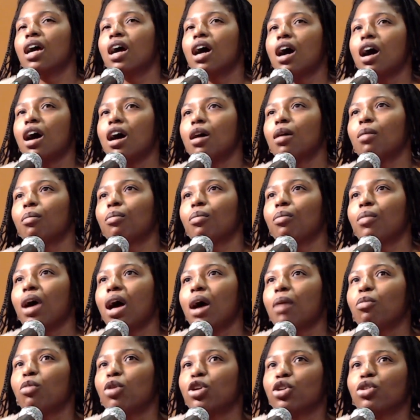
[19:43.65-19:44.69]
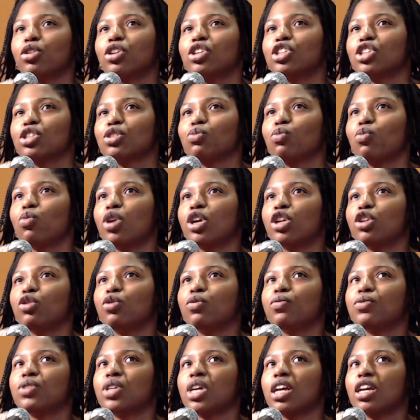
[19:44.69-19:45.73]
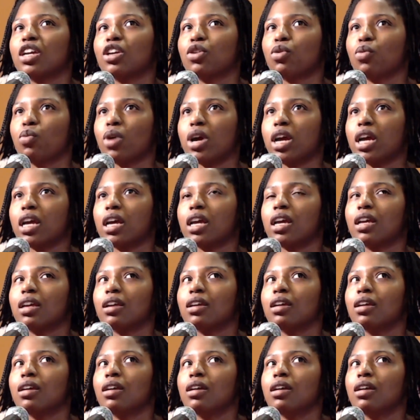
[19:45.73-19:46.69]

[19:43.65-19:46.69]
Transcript: I'm wondering just what you've taken away